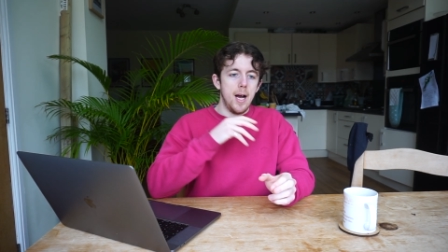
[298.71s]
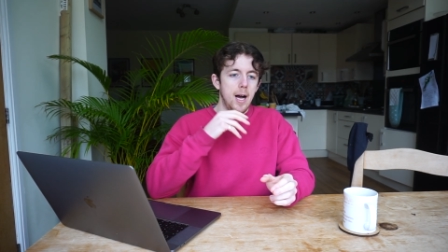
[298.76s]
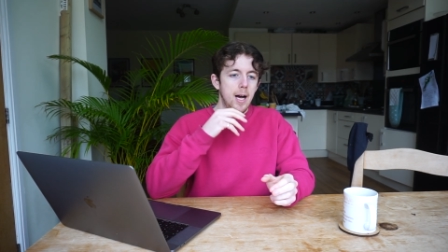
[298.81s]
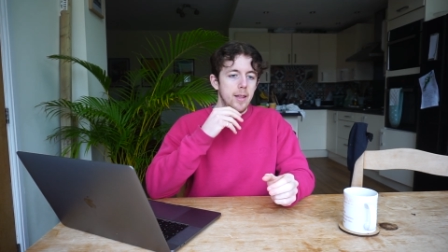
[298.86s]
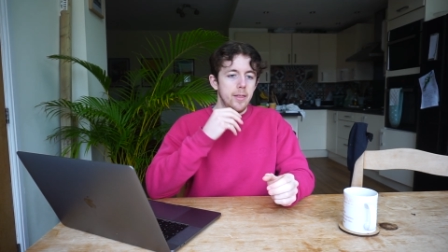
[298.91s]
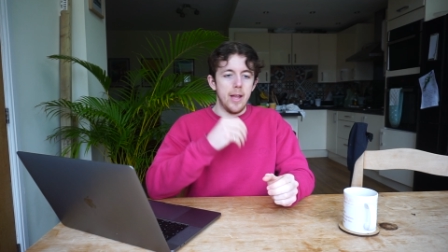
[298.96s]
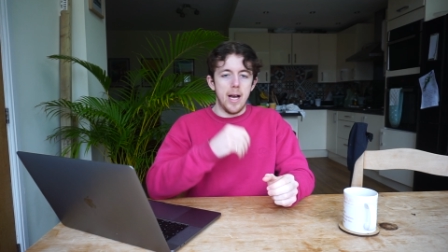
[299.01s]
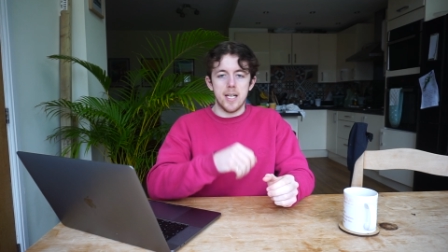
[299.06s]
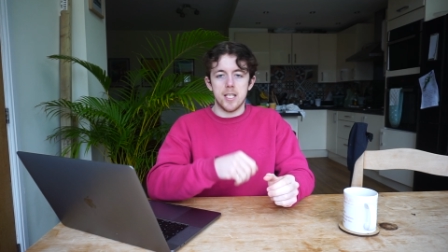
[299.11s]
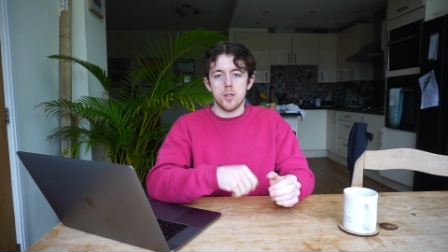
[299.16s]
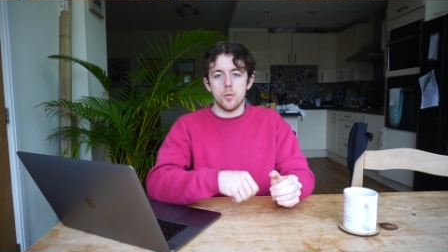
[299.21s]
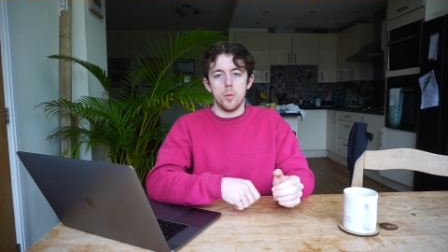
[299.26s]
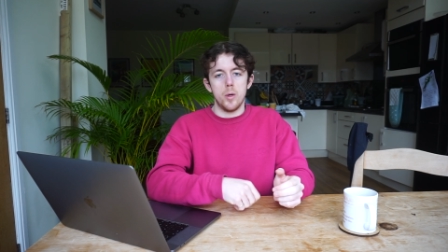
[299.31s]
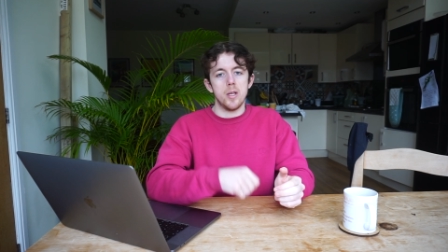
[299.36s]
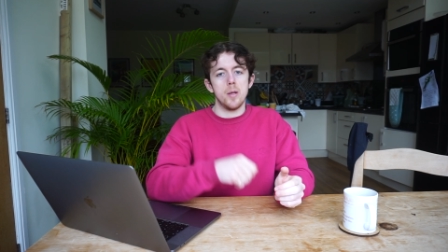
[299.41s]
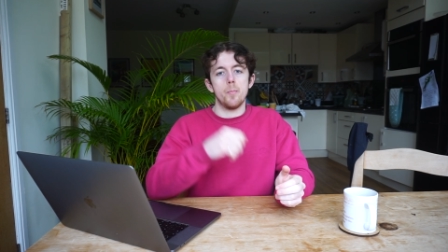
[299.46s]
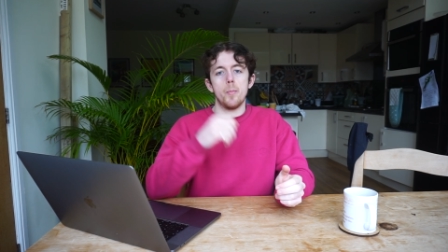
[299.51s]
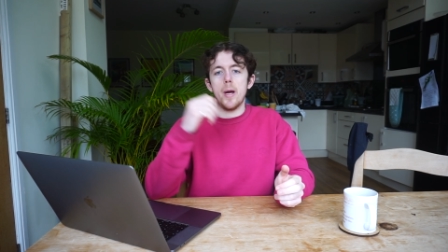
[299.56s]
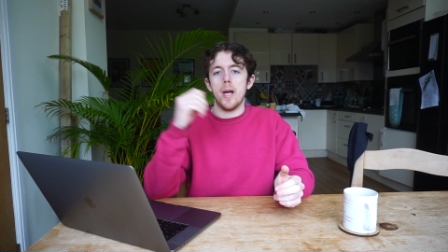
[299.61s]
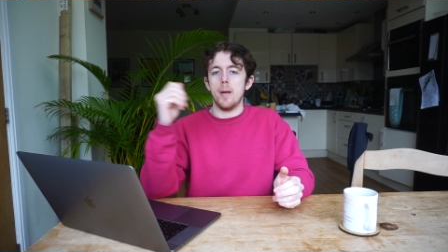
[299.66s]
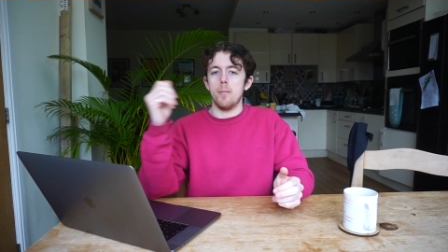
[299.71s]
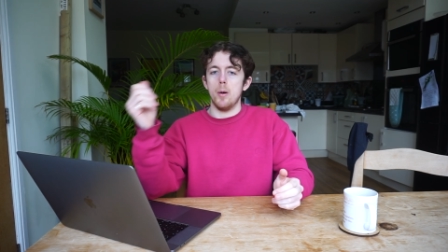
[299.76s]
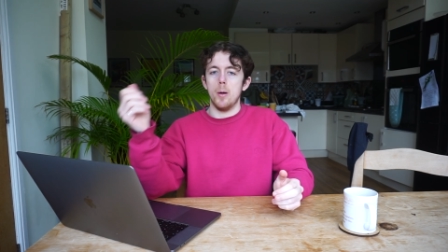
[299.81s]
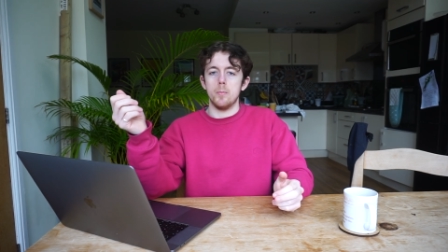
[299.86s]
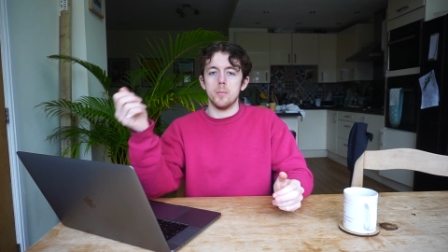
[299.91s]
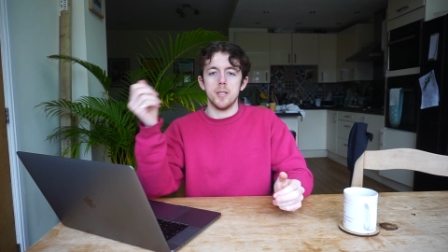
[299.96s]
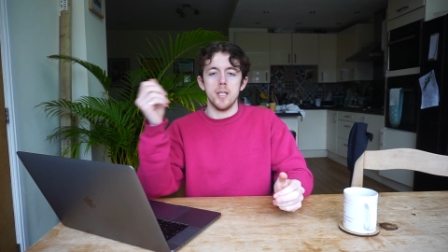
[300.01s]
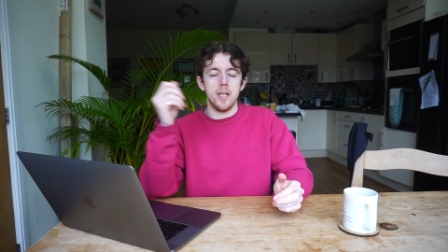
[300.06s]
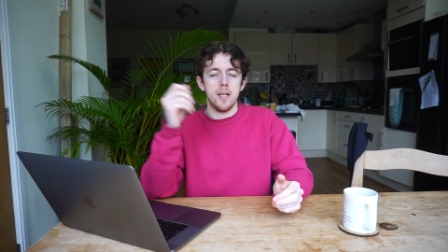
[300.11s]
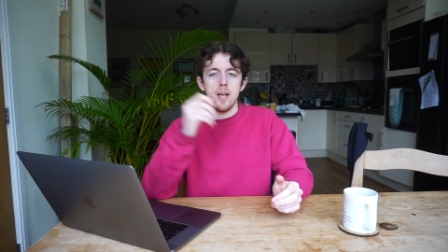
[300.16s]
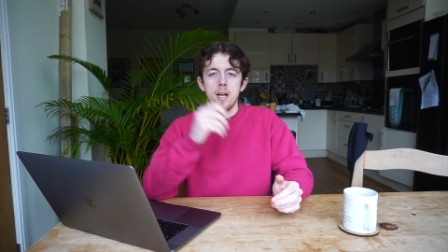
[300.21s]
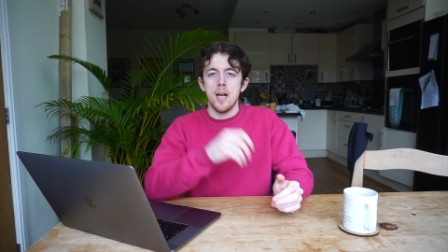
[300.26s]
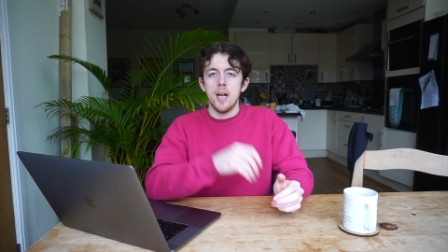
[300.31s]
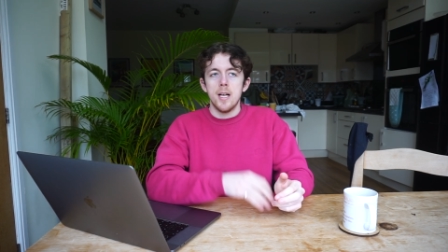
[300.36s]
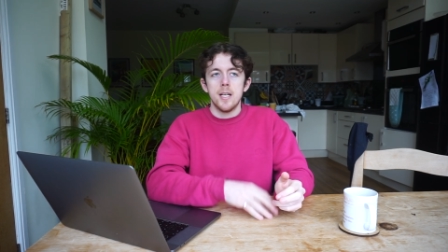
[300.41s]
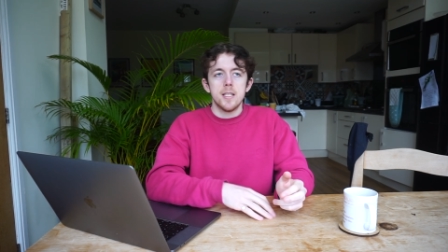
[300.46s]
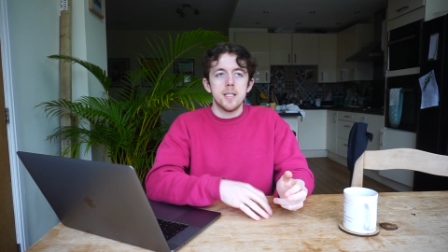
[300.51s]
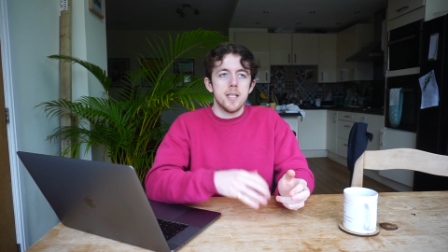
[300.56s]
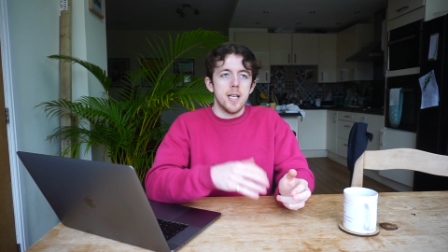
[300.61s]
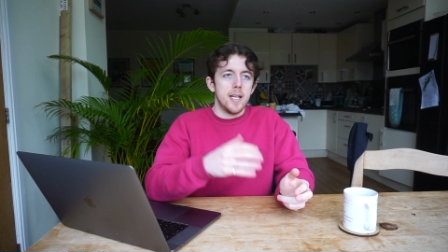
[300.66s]
and that's where the pay bumps in.
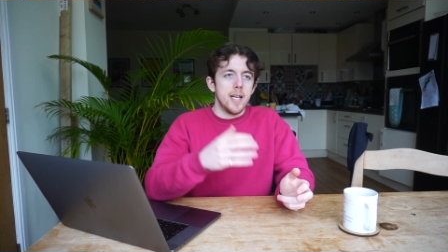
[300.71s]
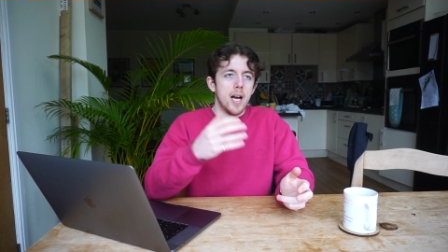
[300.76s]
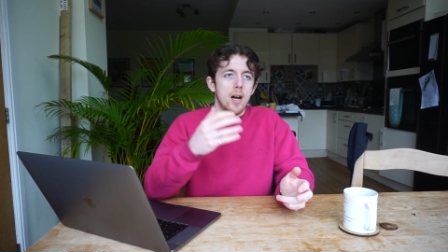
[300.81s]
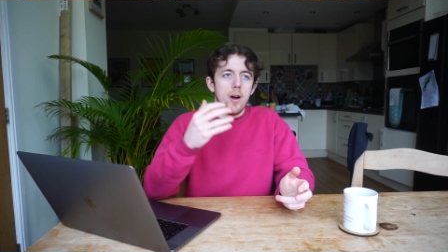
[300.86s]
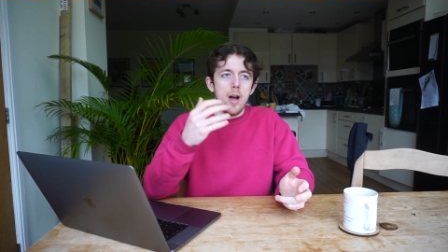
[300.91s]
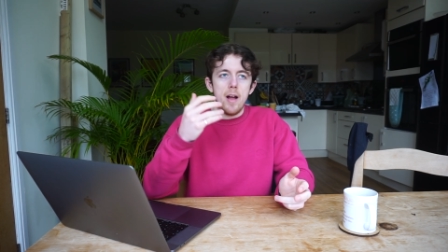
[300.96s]
Say now